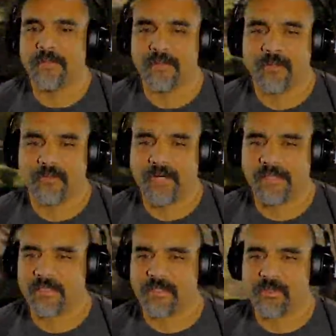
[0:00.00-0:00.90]
All
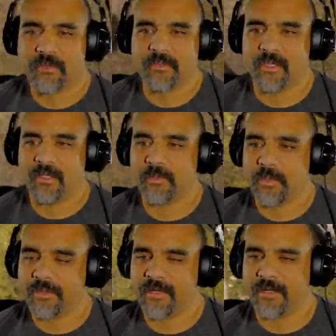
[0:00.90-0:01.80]
right, so on
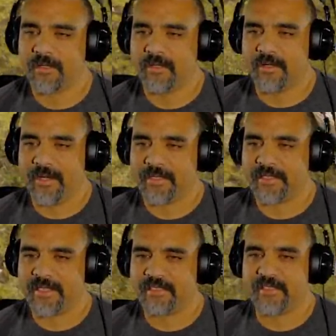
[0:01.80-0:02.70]
with our next
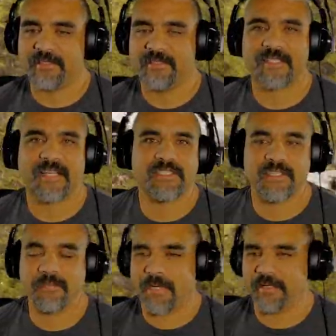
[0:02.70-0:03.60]
section. This
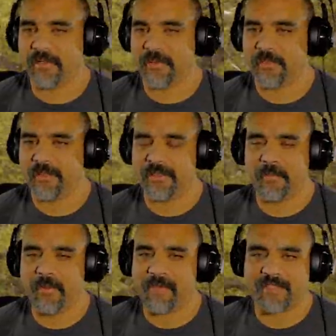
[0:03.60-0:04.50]
actually might go a little
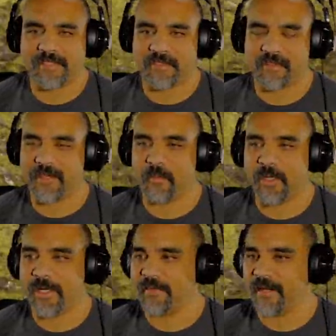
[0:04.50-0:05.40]
bit faster than
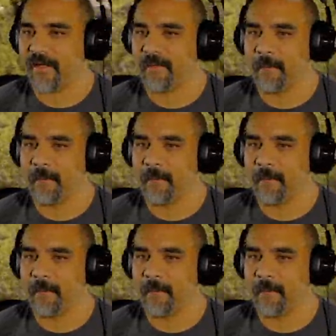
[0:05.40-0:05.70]
what I thought.